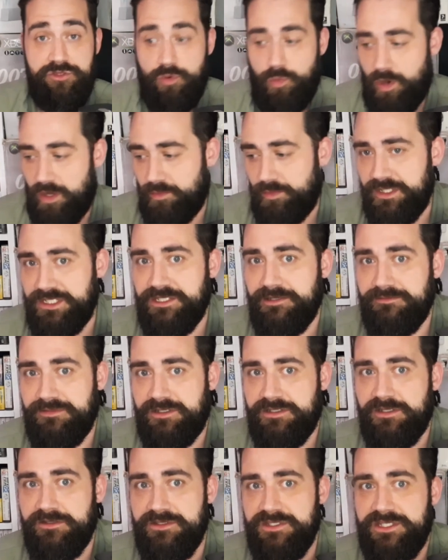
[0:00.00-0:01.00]
one, which I'm
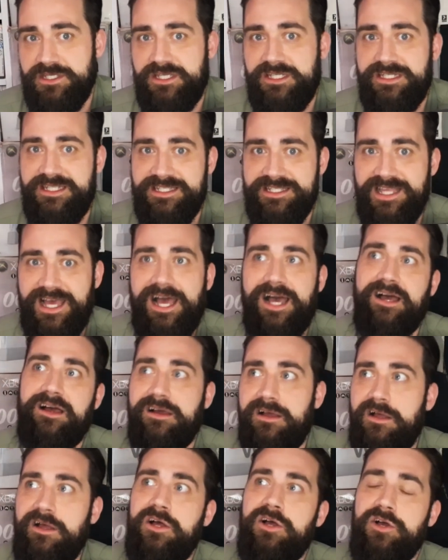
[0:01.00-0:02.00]
concerned is
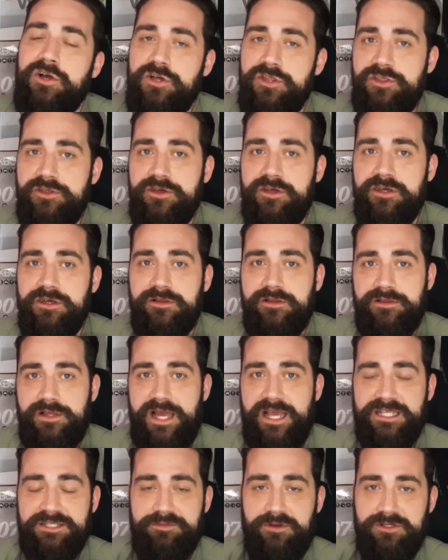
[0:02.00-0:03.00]
that other
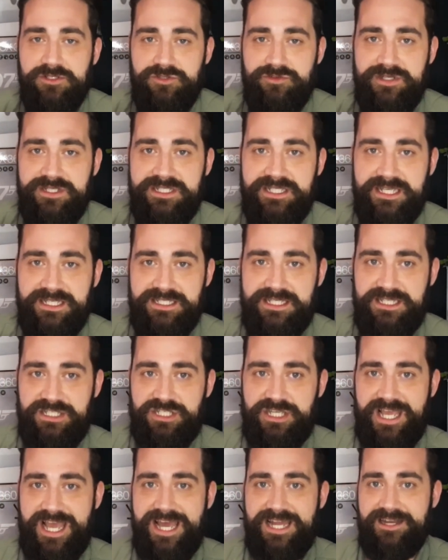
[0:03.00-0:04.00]
Xbox 360
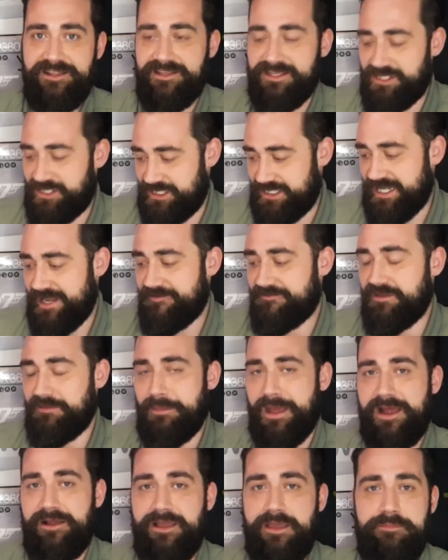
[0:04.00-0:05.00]
she had. I think she's left the
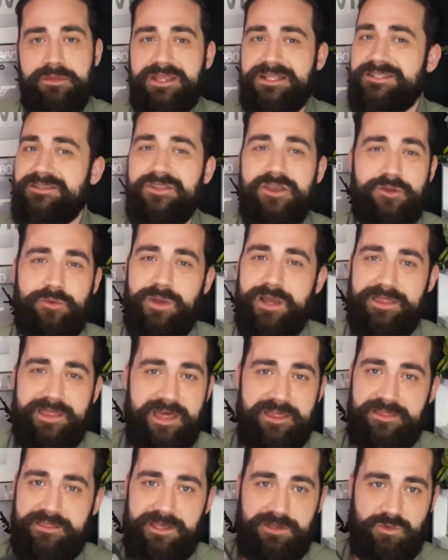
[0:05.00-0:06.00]
power kit, but there's no way
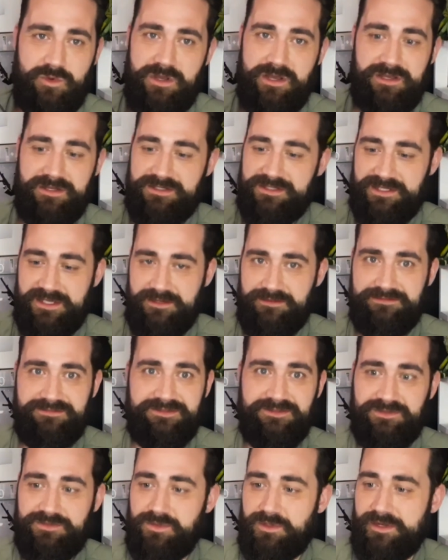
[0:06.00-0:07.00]
that thing works. So
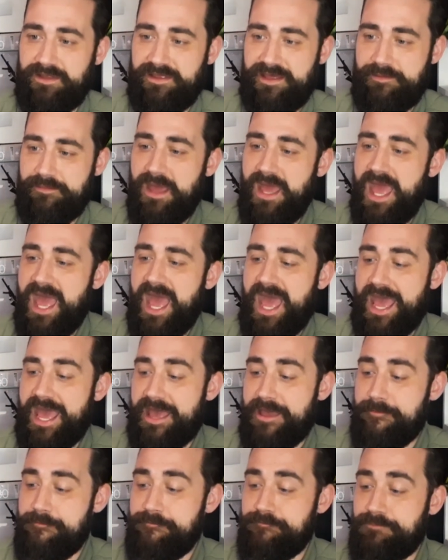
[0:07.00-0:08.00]
it's one of them.
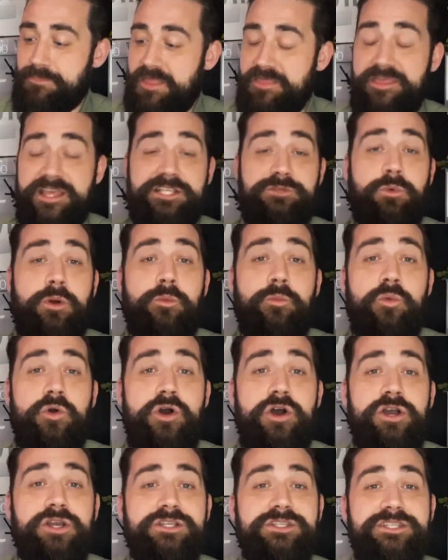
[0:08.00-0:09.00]
This one
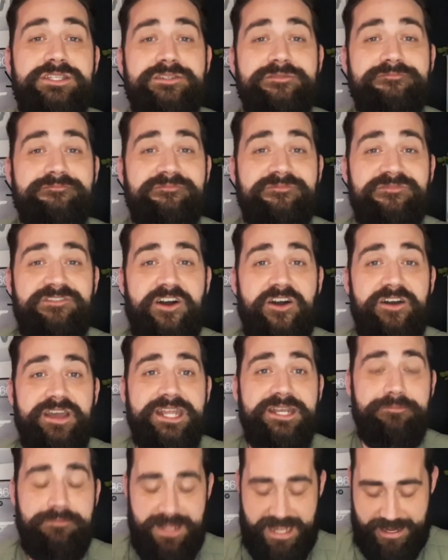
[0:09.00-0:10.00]
works
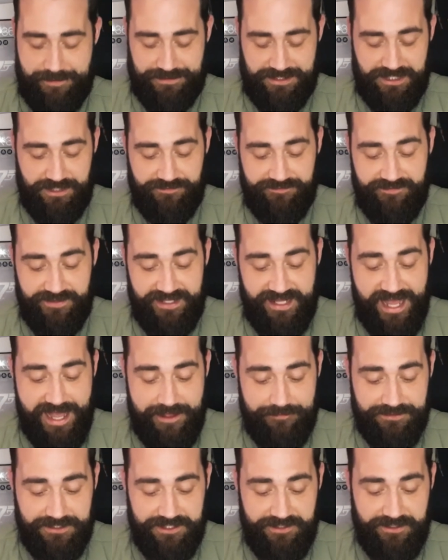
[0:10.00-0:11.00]
fine. Absolutely
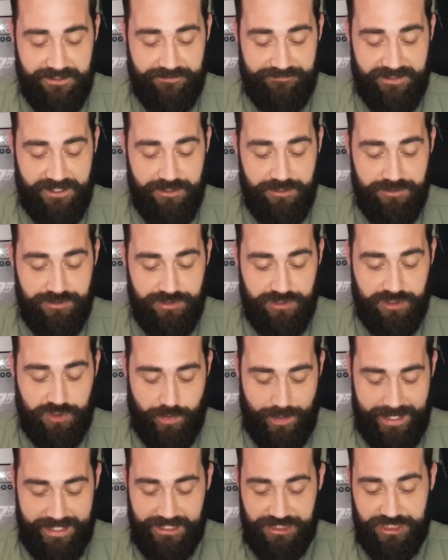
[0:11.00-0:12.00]
lovely.
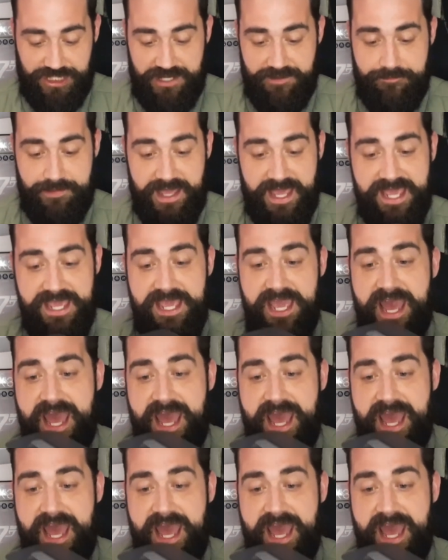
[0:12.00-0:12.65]
120 GB.